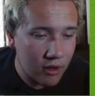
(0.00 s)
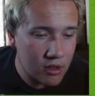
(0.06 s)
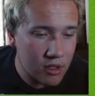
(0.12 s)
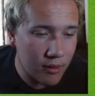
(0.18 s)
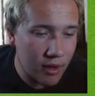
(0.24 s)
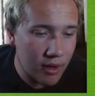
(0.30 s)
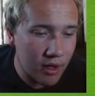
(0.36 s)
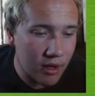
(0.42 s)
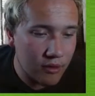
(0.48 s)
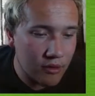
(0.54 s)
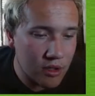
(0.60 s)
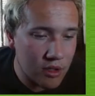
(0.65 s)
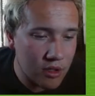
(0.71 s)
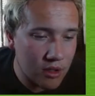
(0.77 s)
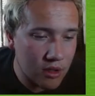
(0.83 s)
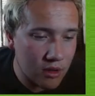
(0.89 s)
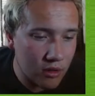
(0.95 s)
Good time, honey. I'm
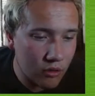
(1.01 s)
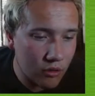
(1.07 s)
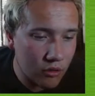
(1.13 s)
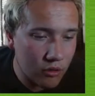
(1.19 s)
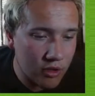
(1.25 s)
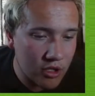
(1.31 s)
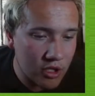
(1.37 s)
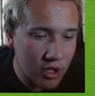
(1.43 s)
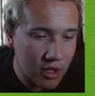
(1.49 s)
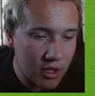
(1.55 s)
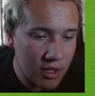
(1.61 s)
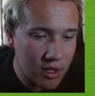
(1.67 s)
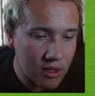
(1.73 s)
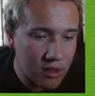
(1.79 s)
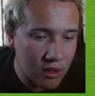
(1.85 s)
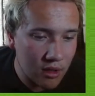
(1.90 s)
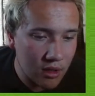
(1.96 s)
just ordering
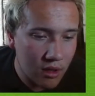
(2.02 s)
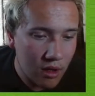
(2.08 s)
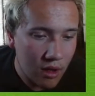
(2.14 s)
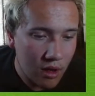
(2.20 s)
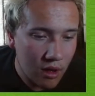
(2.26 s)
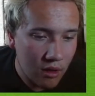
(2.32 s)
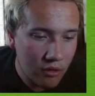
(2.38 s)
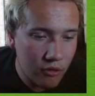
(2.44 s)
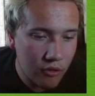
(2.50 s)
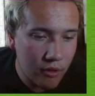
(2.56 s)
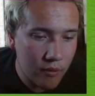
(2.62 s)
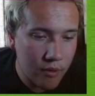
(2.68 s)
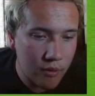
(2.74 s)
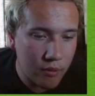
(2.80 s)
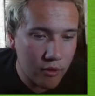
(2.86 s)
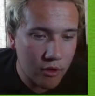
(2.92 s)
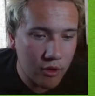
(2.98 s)
Chinese. I thought
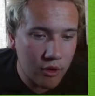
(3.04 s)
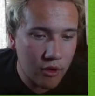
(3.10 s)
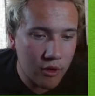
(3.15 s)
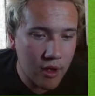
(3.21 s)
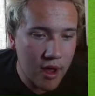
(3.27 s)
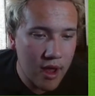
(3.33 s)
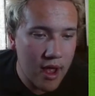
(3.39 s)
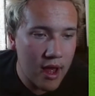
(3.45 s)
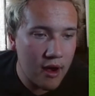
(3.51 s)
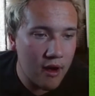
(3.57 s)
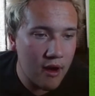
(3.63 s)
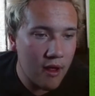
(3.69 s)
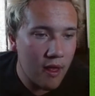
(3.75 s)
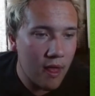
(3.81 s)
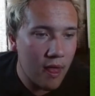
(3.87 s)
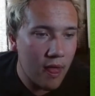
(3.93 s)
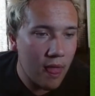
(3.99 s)
you wouldn't want to cook
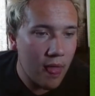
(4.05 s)
again.